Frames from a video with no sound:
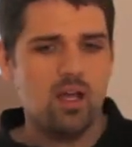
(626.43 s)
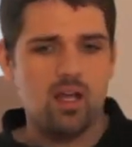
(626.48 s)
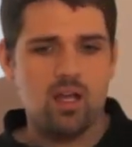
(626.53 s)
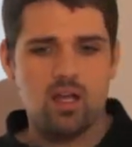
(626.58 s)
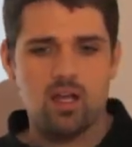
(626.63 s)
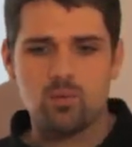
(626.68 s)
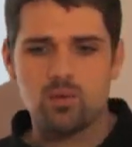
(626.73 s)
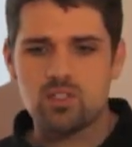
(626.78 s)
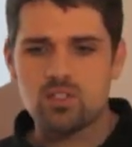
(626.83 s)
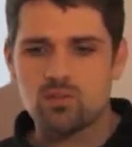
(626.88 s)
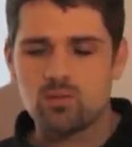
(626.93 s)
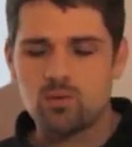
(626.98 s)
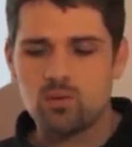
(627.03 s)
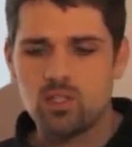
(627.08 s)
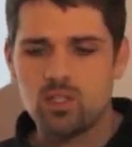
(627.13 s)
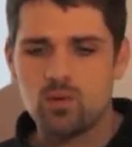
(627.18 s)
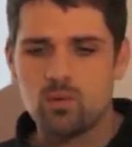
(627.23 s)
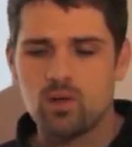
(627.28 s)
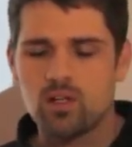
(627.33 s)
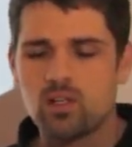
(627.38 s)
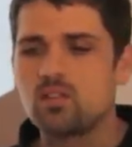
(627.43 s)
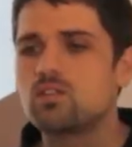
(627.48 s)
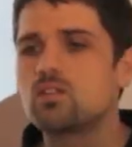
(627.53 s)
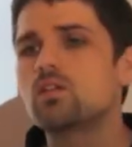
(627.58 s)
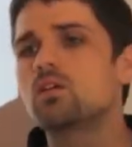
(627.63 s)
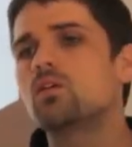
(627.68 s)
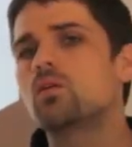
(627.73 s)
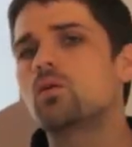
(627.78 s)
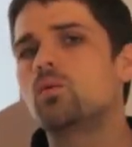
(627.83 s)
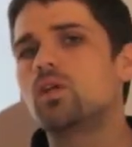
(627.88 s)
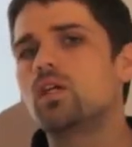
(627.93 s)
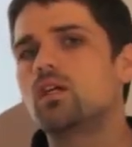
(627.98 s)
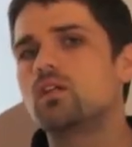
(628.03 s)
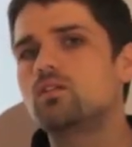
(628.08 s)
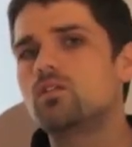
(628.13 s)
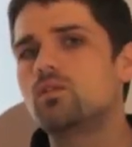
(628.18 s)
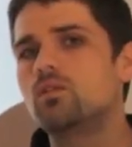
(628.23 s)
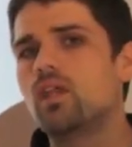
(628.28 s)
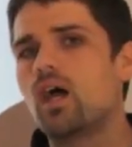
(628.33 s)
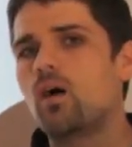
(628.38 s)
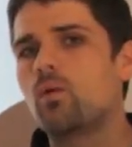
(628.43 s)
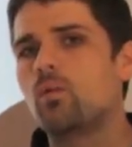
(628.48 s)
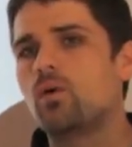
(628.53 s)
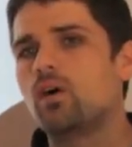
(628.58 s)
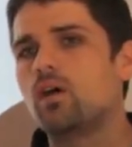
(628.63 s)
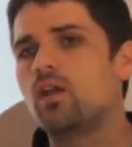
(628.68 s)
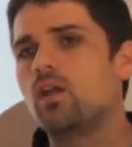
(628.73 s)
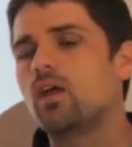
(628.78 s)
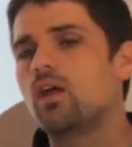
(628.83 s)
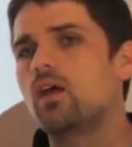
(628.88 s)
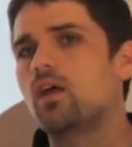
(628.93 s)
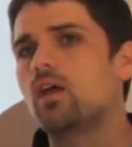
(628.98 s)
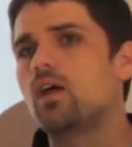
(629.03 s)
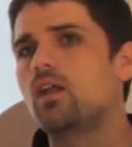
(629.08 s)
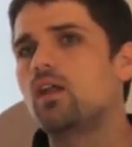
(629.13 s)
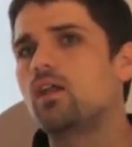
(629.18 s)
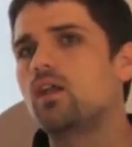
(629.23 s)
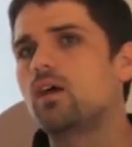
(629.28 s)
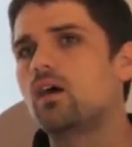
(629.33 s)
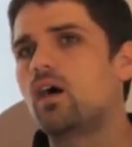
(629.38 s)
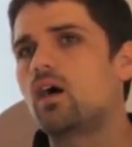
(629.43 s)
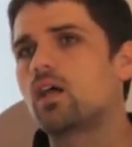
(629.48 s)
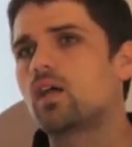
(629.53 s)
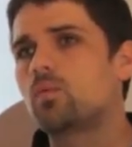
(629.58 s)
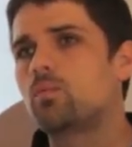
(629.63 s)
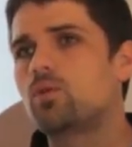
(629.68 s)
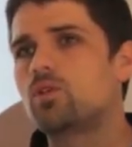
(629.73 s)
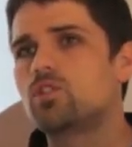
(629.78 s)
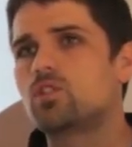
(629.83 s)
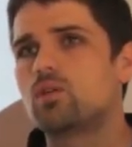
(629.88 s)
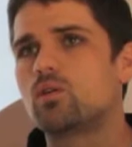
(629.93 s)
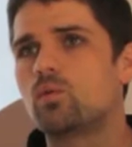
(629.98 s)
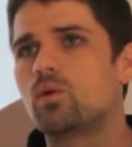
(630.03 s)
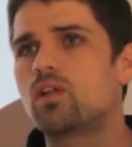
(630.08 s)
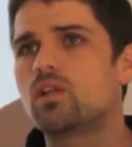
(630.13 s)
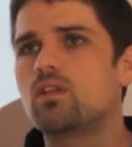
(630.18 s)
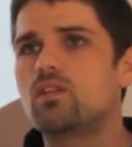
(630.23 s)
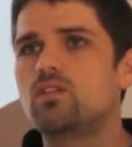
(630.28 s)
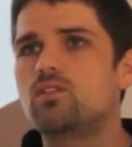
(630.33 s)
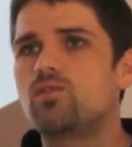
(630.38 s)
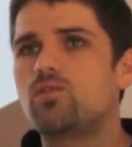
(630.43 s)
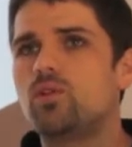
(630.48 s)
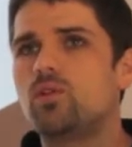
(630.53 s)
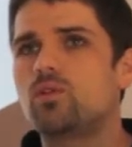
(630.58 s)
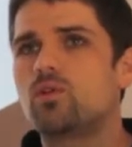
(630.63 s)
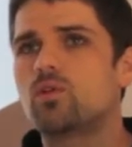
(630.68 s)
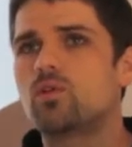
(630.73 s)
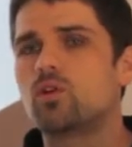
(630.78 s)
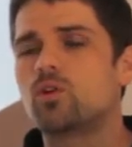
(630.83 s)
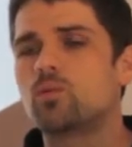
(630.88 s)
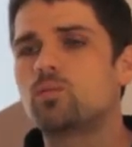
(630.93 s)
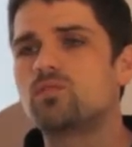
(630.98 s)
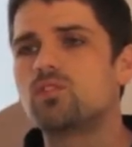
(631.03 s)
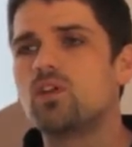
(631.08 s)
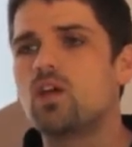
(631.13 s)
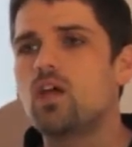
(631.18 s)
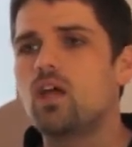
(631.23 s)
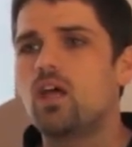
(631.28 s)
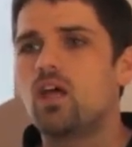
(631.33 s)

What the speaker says: And whichever one you want to do, we could do that one, and I can put you in one of these few groups.